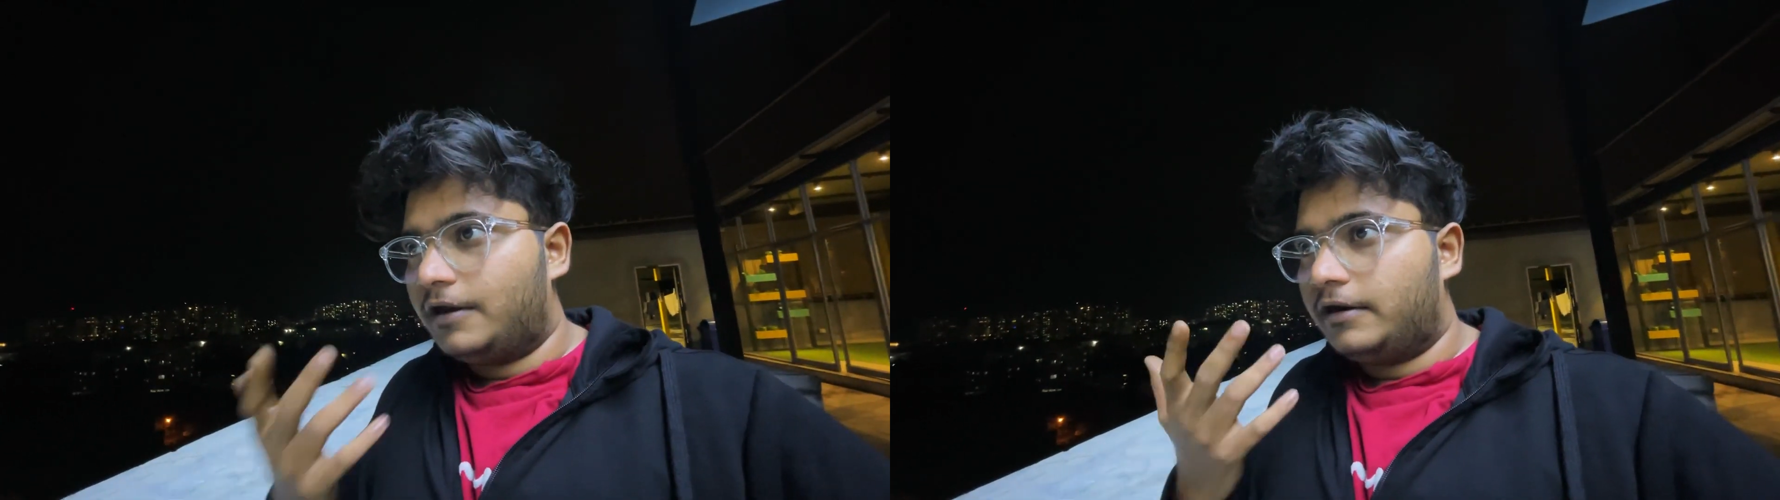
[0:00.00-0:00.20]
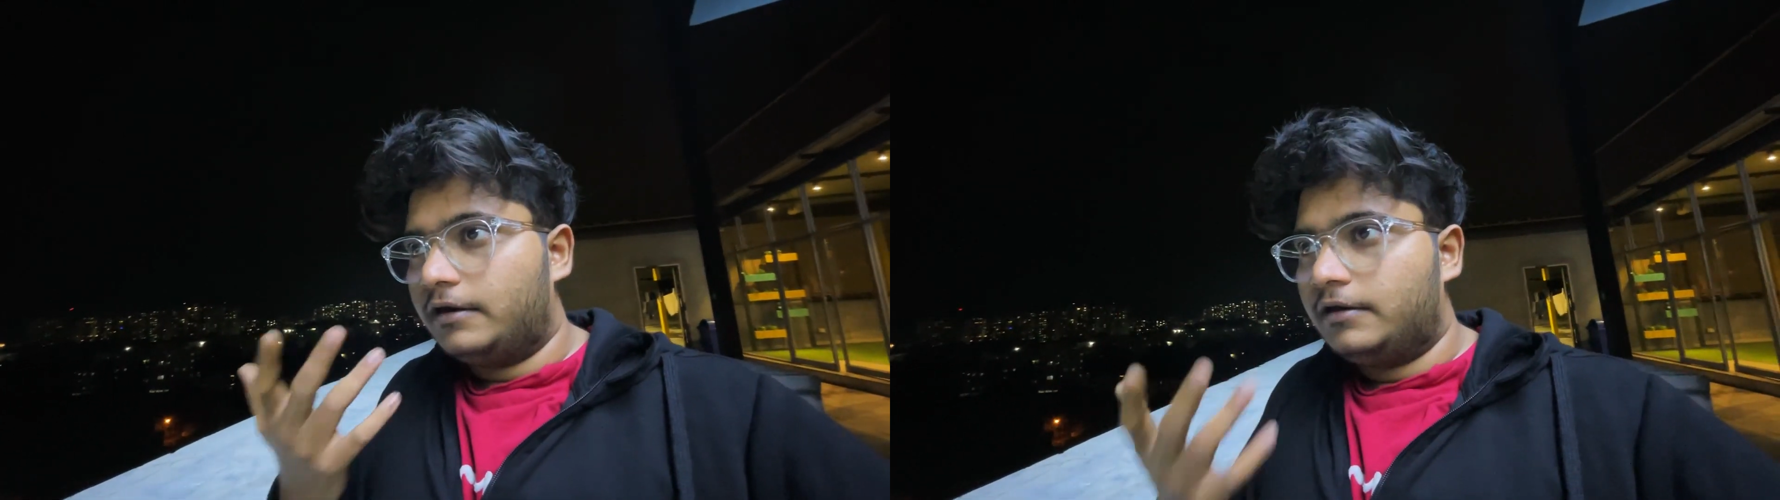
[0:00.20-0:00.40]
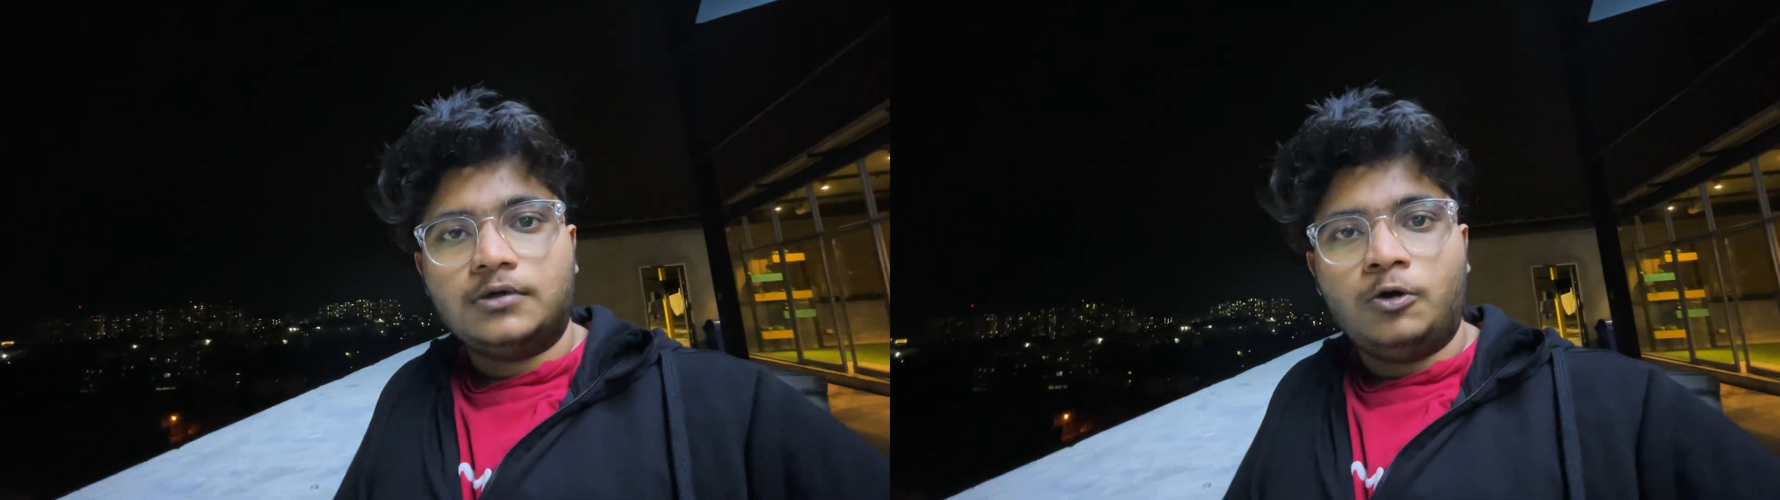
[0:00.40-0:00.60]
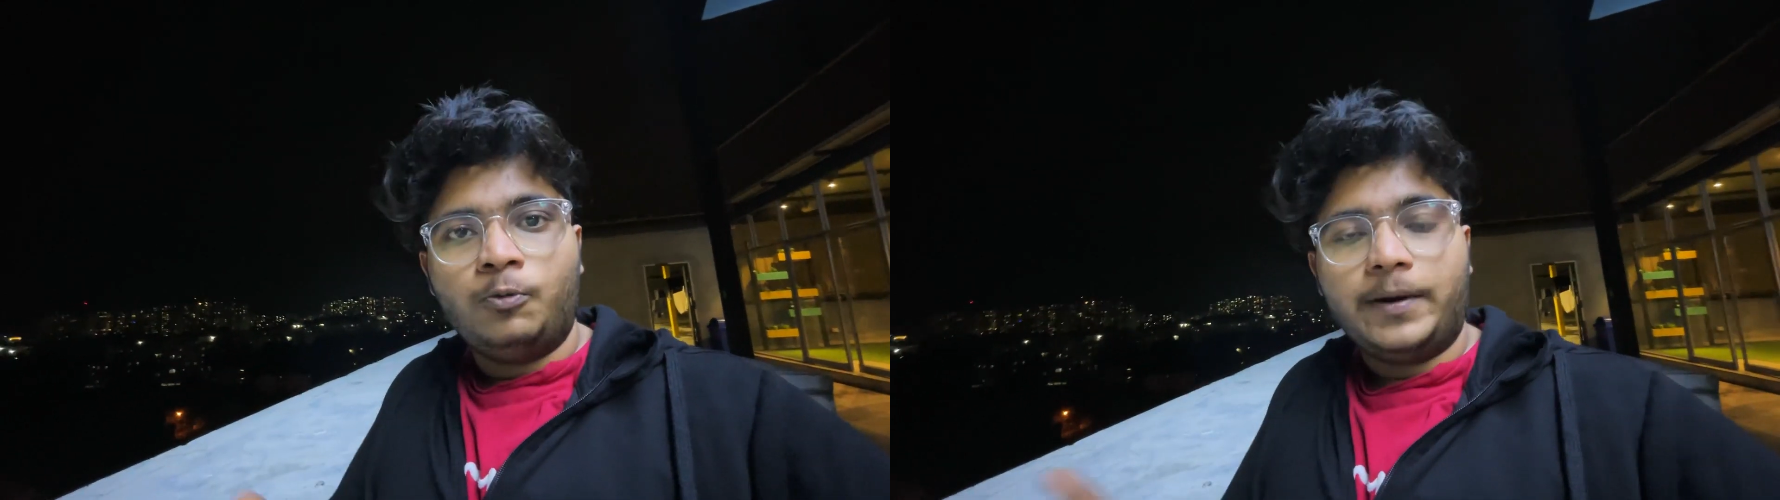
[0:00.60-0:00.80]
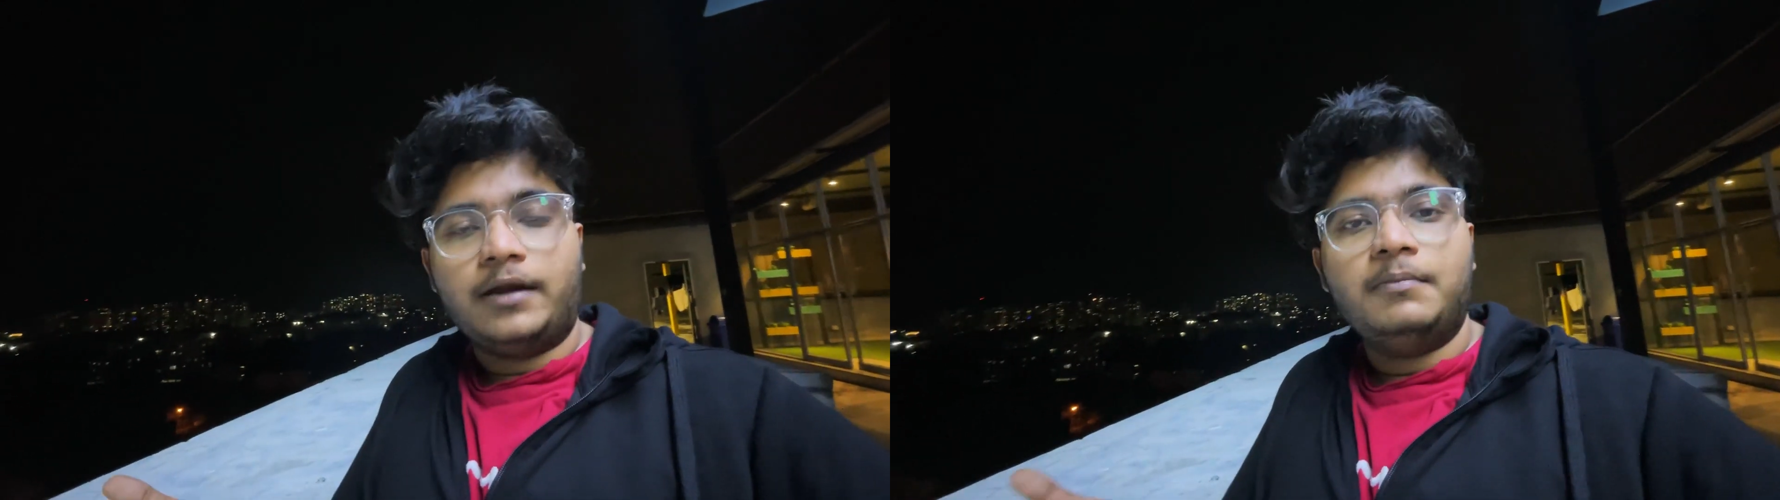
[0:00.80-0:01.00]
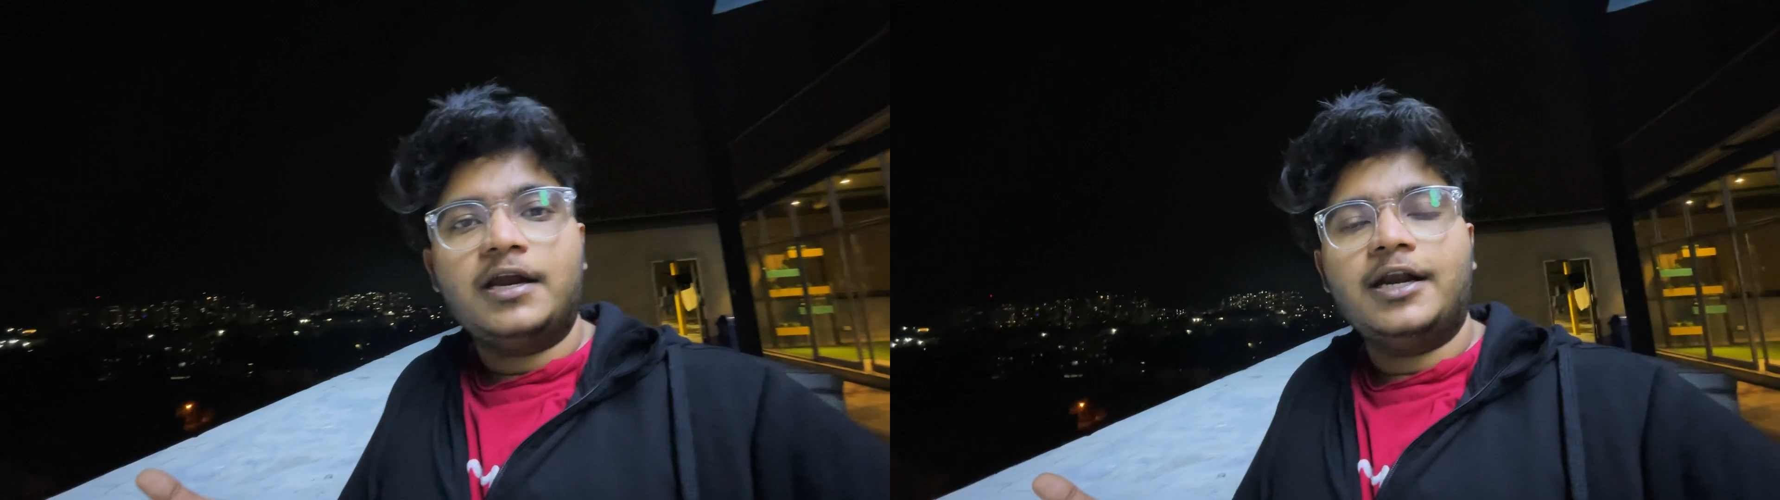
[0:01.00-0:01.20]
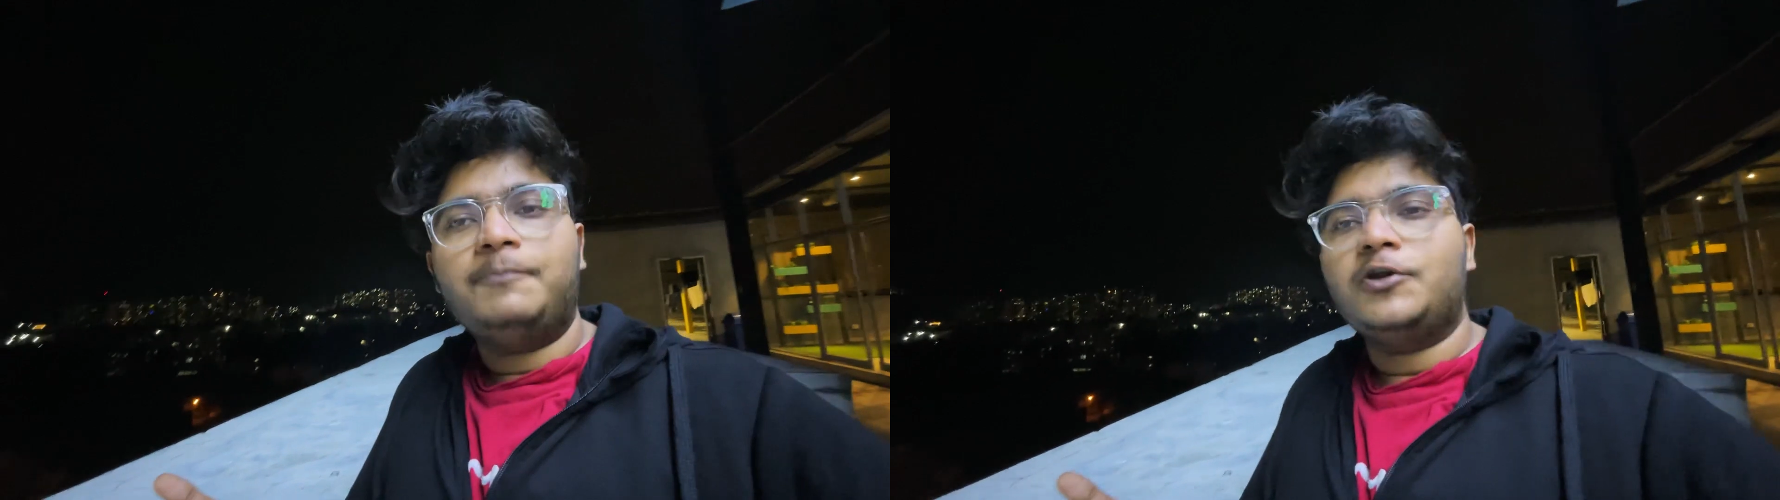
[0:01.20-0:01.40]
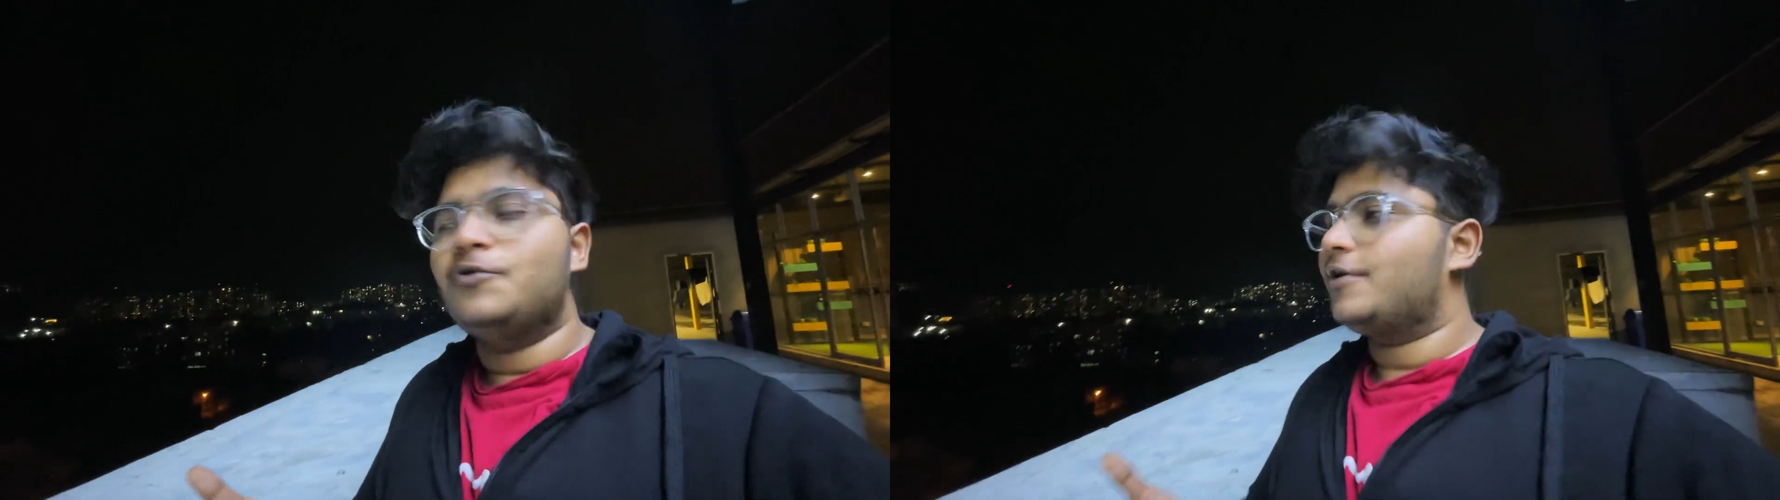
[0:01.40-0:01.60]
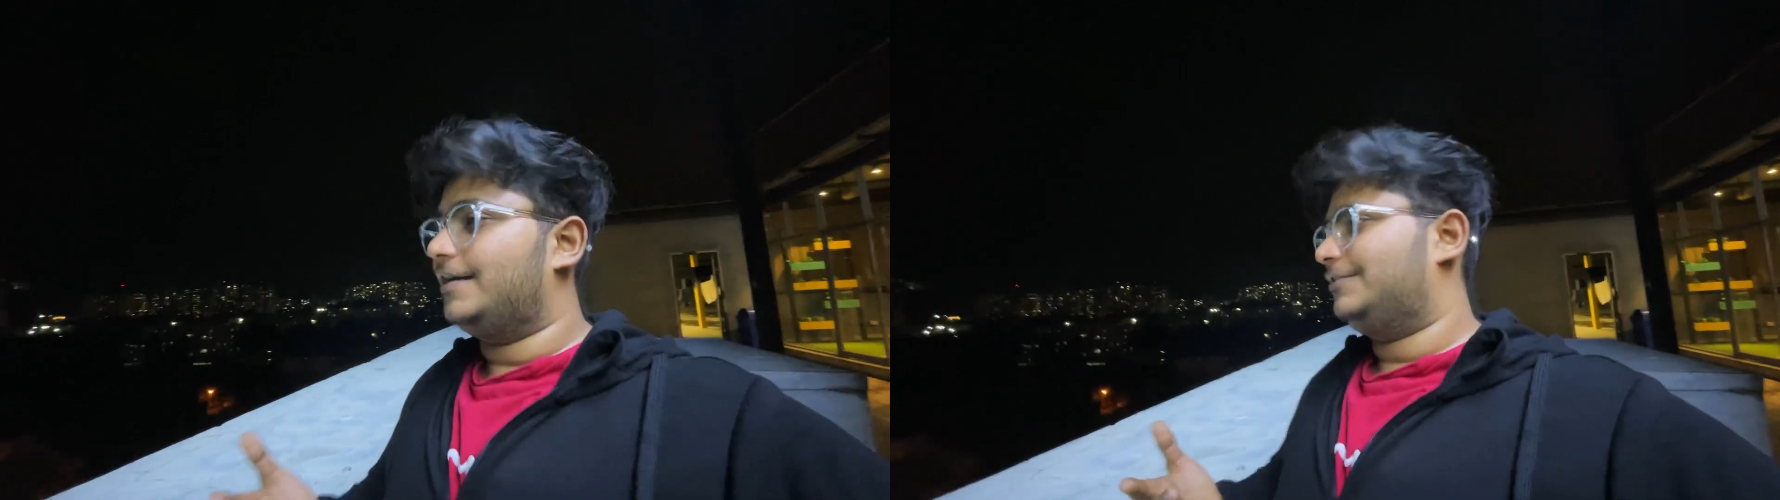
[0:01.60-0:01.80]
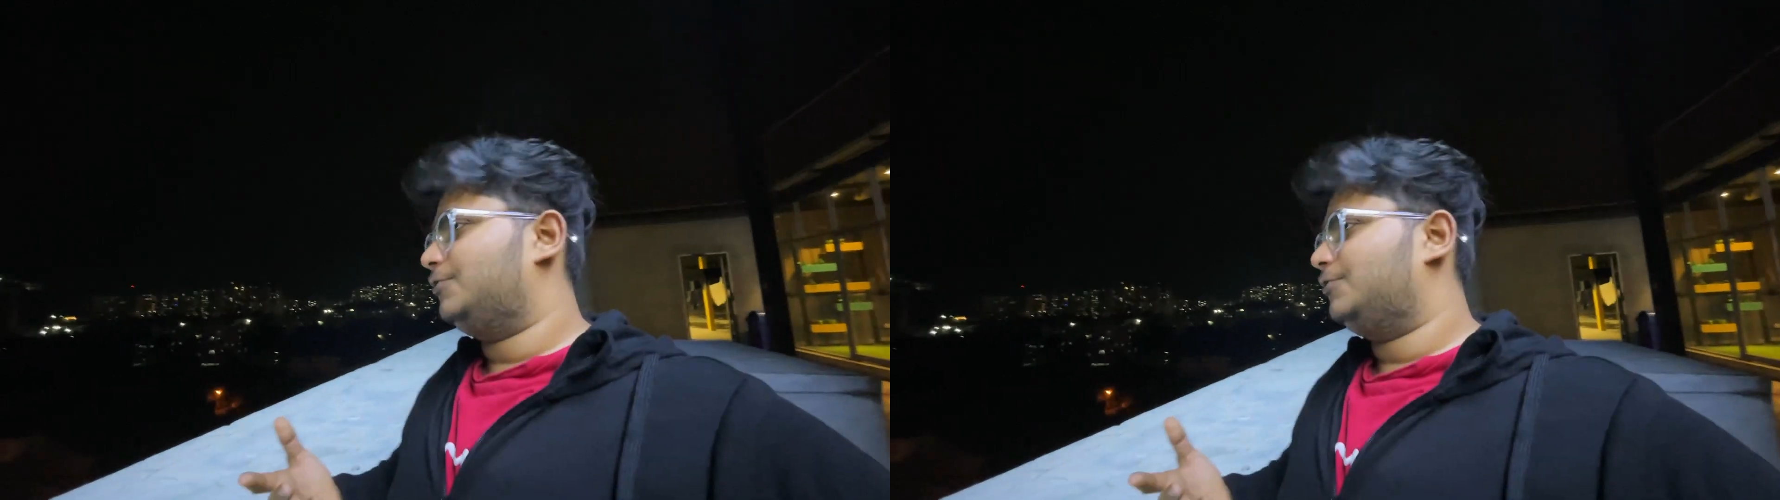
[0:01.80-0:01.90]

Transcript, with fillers: And yeah, hope I can make it up to you guys.